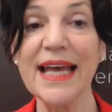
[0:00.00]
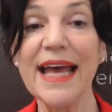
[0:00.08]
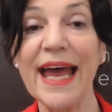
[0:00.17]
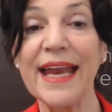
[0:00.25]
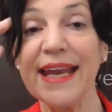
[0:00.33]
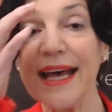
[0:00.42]

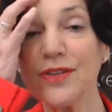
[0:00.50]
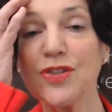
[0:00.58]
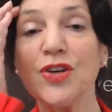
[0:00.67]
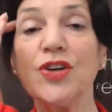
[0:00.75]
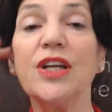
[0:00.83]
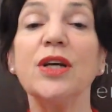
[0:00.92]
And now
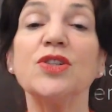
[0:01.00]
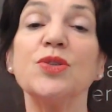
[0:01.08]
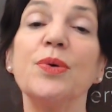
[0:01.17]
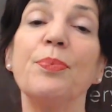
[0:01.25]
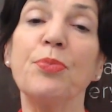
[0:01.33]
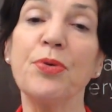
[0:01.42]
turning to
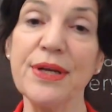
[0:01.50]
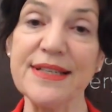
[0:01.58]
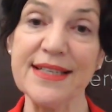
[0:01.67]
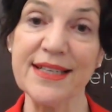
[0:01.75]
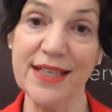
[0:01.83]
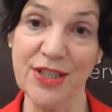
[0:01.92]
a
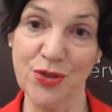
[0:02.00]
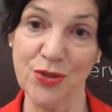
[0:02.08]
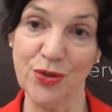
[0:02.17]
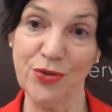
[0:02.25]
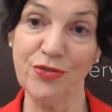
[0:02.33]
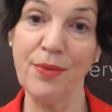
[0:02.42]
pressing
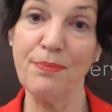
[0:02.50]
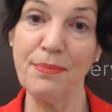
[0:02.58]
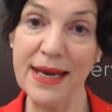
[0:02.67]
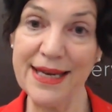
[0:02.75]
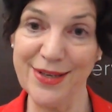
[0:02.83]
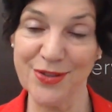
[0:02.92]
issue for
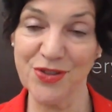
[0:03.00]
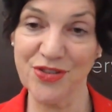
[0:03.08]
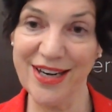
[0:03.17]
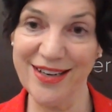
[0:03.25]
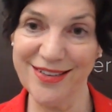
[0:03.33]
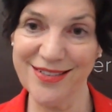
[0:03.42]
many
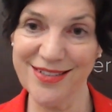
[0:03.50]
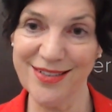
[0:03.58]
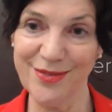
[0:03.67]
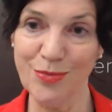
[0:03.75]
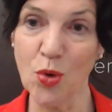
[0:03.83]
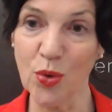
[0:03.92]
Australians,
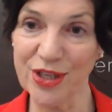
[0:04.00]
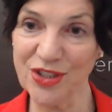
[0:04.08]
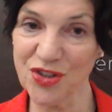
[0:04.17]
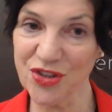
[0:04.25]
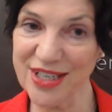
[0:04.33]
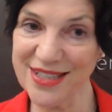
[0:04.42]
mortgage
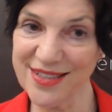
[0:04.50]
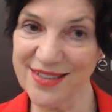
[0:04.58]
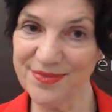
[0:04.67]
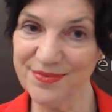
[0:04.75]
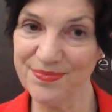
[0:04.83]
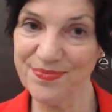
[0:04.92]
stress.
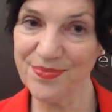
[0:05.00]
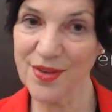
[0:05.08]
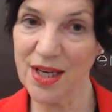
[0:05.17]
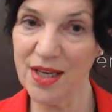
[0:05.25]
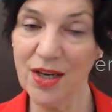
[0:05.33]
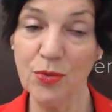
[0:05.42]

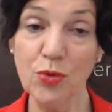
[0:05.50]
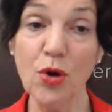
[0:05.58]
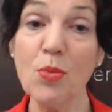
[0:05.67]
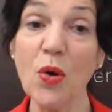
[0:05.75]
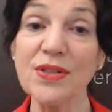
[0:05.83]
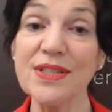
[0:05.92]
Roy
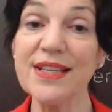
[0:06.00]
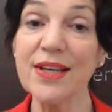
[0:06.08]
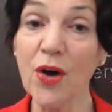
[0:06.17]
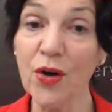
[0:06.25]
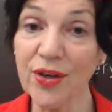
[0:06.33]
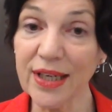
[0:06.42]
Morgan's the
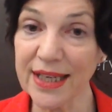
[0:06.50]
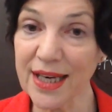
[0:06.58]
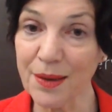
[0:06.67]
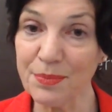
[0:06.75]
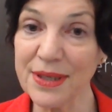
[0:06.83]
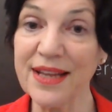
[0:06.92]
only
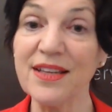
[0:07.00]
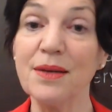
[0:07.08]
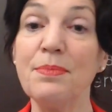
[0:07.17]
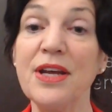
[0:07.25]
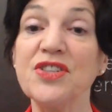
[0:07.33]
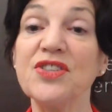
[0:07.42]
company that
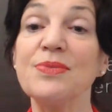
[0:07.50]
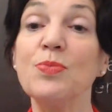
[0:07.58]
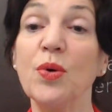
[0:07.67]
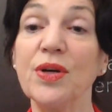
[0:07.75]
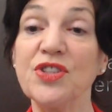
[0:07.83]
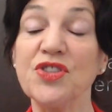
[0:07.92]
measures
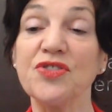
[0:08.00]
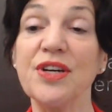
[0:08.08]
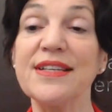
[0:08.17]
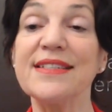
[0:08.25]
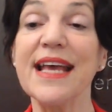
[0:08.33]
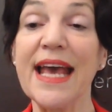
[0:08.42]
mortgage
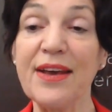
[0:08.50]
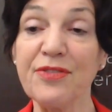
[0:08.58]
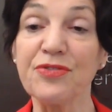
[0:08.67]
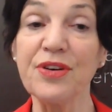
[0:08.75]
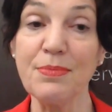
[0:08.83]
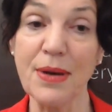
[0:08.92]
stress
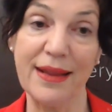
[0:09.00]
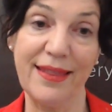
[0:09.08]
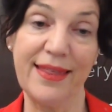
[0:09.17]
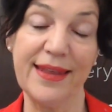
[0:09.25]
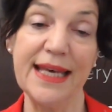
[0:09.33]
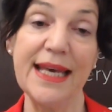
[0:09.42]
every month,
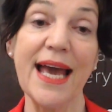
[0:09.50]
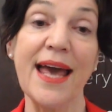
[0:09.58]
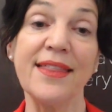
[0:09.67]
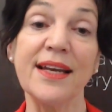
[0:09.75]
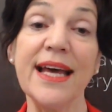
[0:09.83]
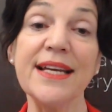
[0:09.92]
and
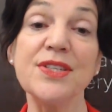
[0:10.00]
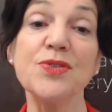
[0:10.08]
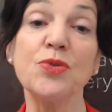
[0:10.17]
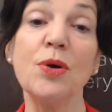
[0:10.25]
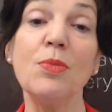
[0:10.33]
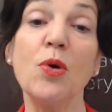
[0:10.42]
the latest
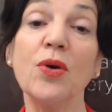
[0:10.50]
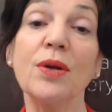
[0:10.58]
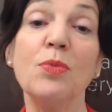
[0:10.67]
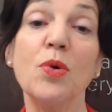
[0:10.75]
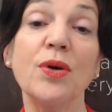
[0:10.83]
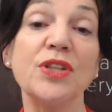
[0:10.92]
Roy Morgan
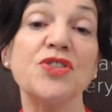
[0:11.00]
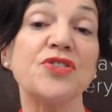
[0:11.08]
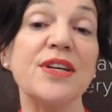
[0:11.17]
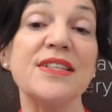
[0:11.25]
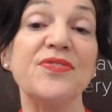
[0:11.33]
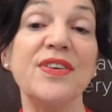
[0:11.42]
mortgage
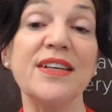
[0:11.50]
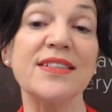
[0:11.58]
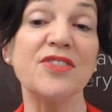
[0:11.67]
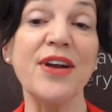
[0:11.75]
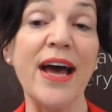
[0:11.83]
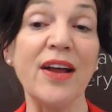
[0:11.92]
stress figures
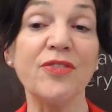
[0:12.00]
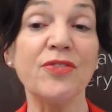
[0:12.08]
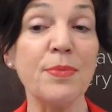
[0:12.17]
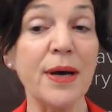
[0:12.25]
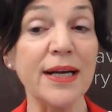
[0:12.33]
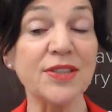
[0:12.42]
are out for
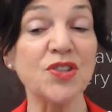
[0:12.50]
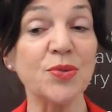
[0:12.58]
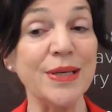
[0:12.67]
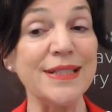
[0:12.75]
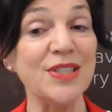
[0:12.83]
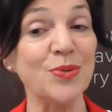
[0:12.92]
March
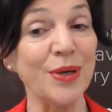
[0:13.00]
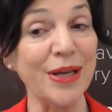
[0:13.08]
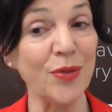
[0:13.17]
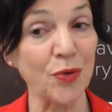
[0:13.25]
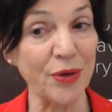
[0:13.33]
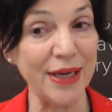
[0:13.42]

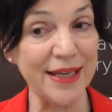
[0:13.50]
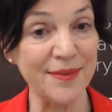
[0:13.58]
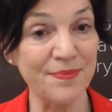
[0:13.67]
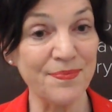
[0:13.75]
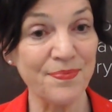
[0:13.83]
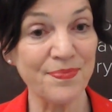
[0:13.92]
2023.
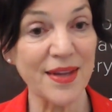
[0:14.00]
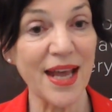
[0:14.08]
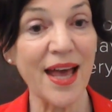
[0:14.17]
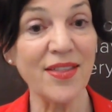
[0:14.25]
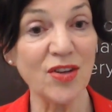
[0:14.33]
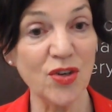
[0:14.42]

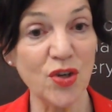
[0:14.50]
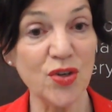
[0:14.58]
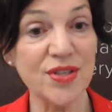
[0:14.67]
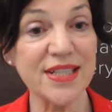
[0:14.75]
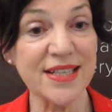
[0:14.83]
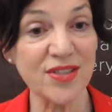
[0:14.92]
And the
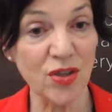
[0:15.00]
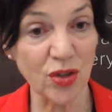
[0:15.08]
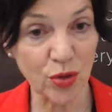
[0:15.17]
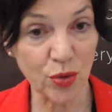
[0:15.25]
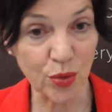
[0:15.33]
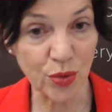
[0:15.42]
news is
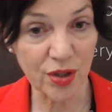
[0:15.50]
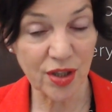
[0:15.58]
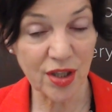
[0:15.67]
not good.